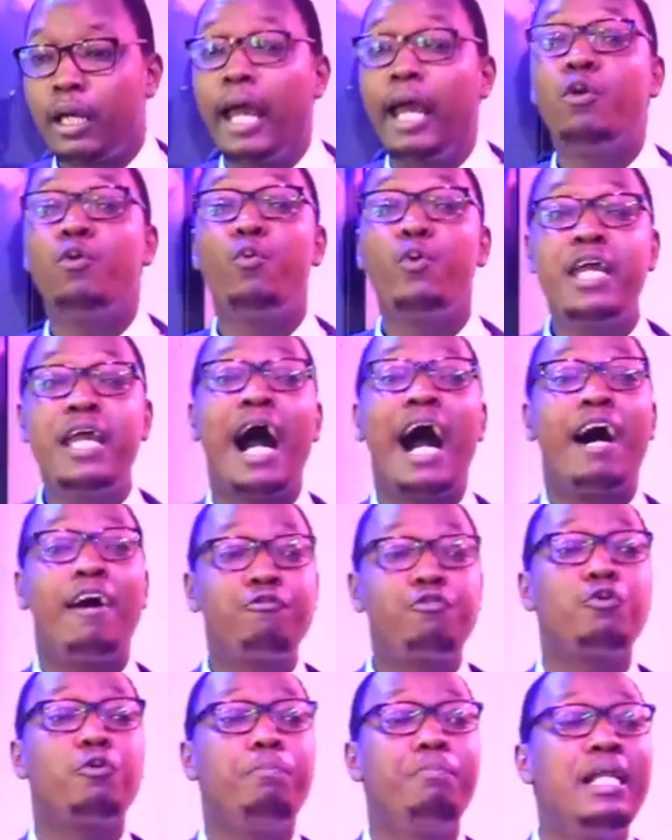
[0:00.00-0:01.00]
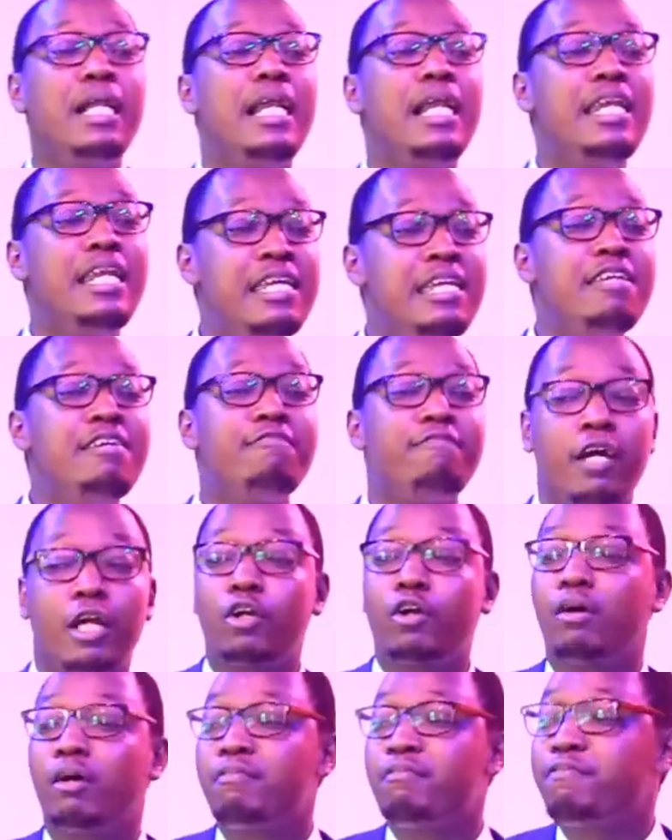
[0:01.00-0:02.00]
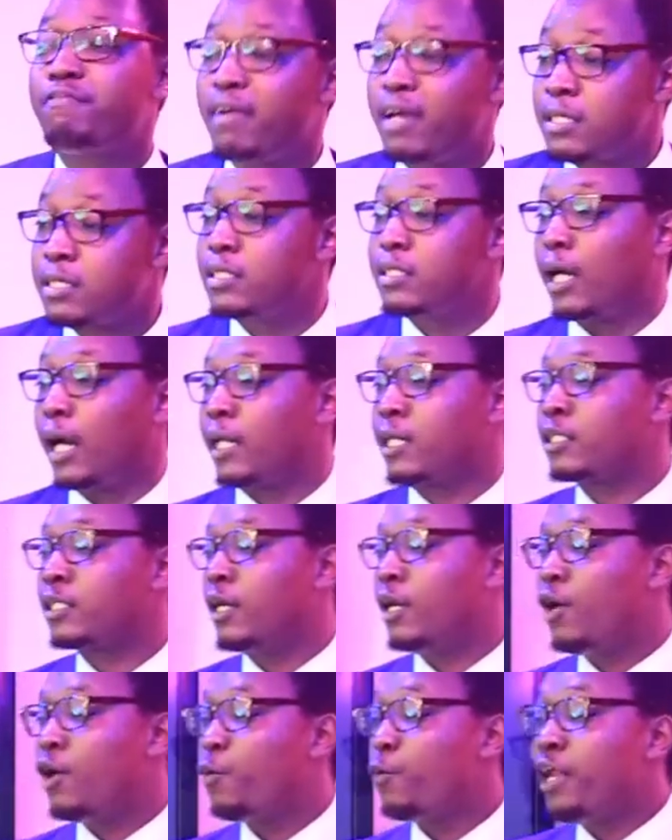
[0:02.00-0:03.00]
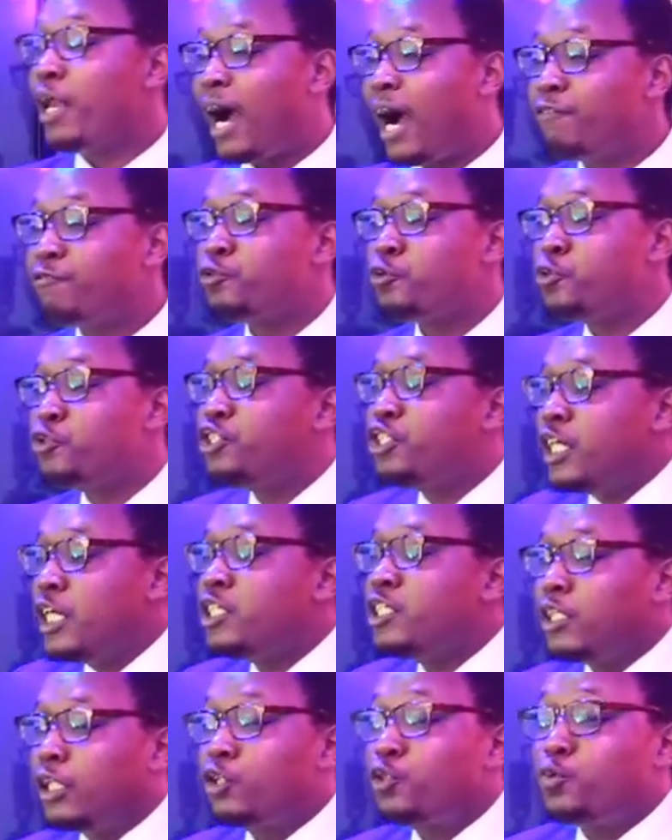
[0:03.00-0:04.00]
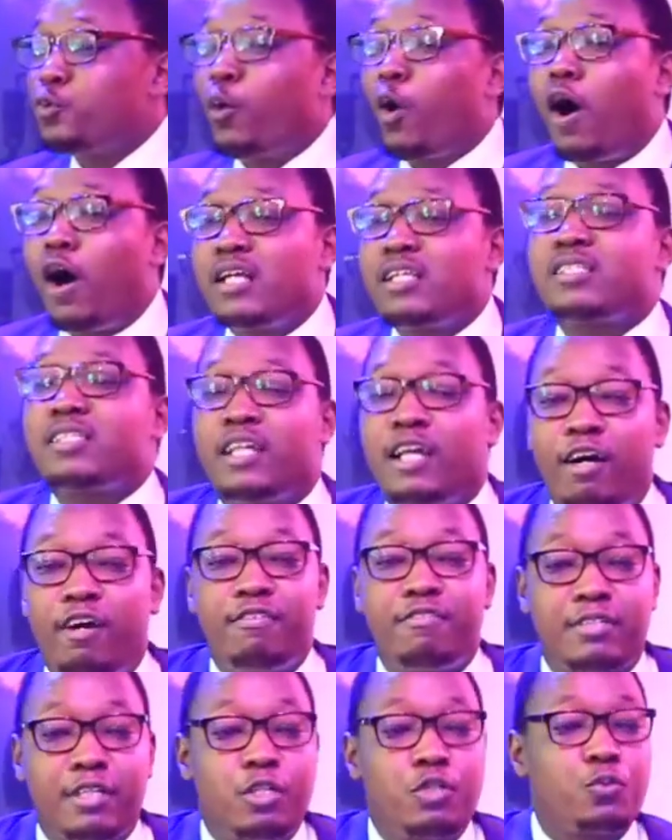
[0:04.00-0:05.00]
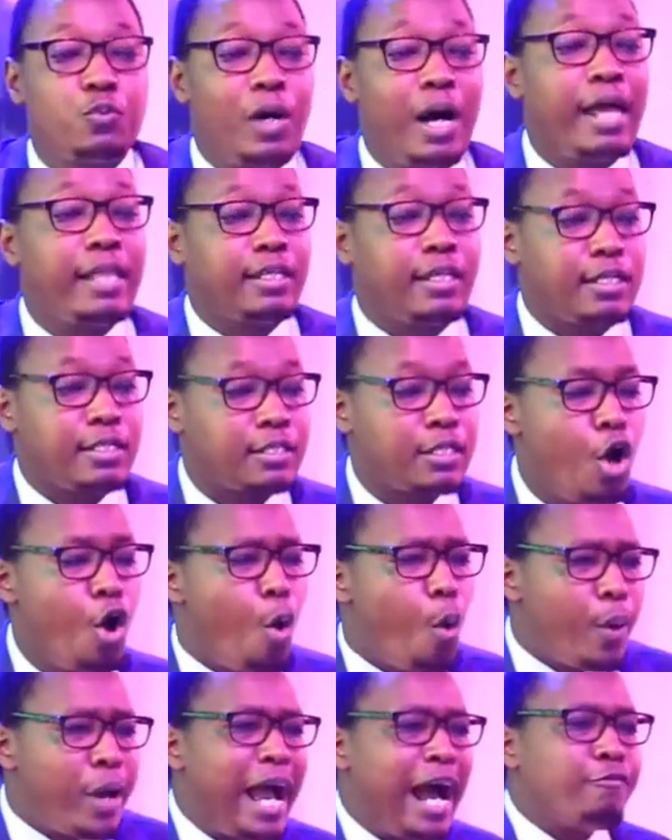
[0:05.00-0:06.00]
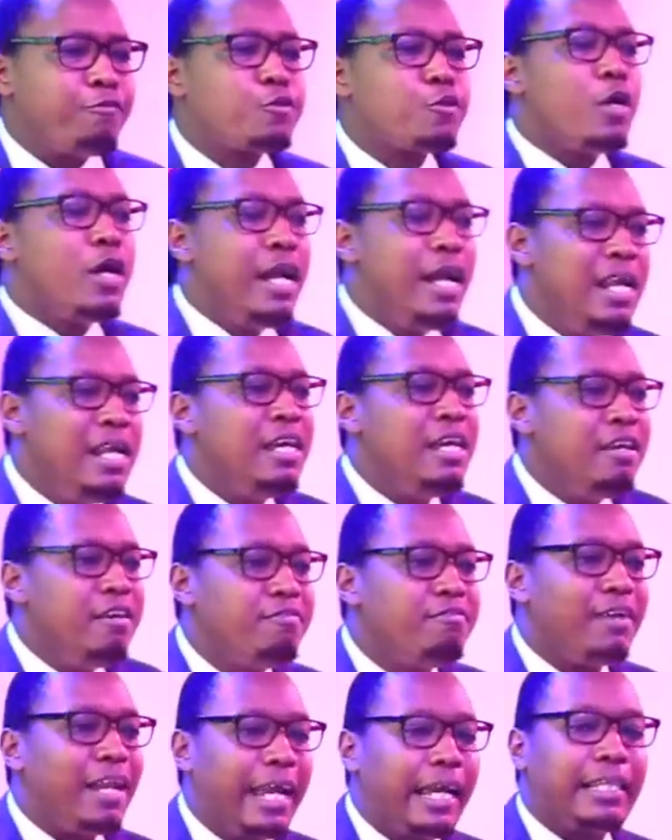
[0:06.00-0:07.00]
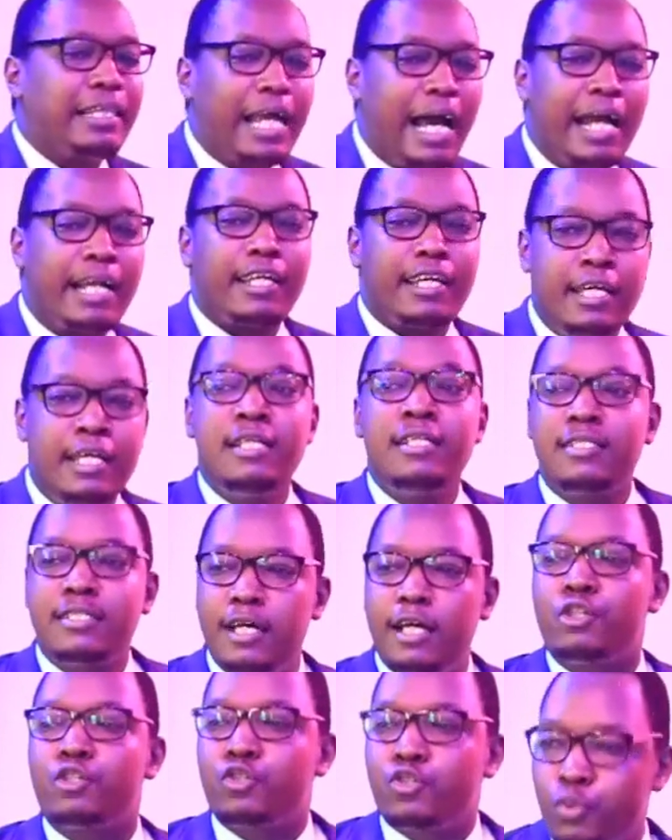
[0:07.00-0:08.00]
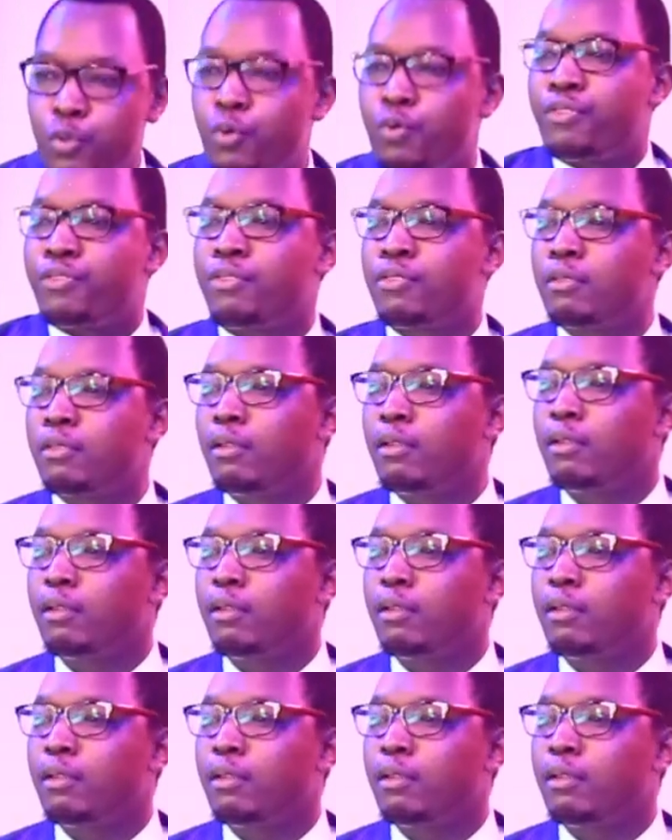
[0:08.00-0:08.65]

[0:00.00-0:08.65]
And we have to believe and confess that. We have to teach it to ourselves and to others. We have to live like that is the truth.